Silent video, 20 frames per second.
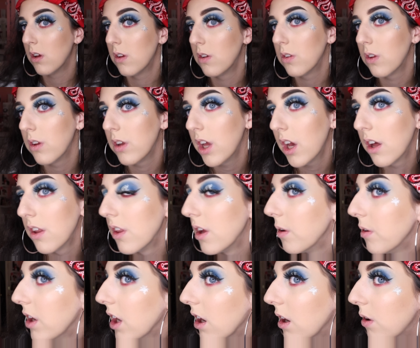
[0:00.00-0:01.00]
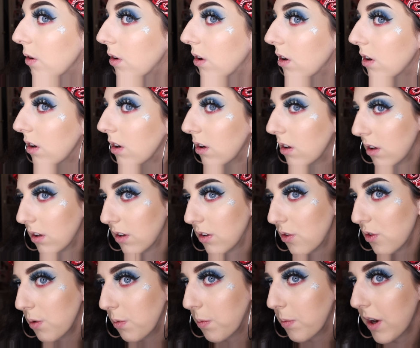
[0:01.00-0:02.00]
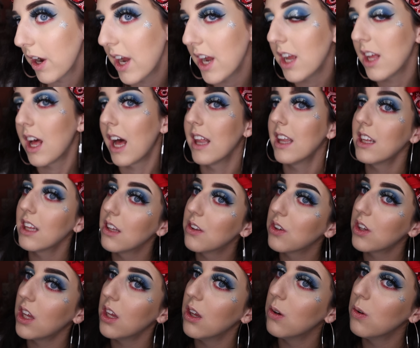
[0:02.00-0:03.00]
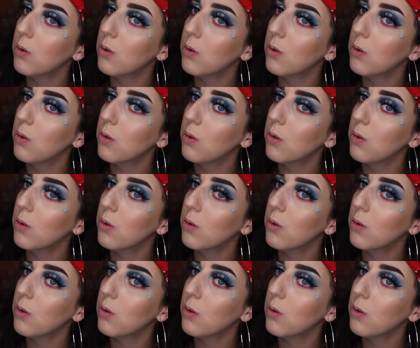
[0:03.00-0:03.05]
So yeah, there we go. Super bright. I think that's cute.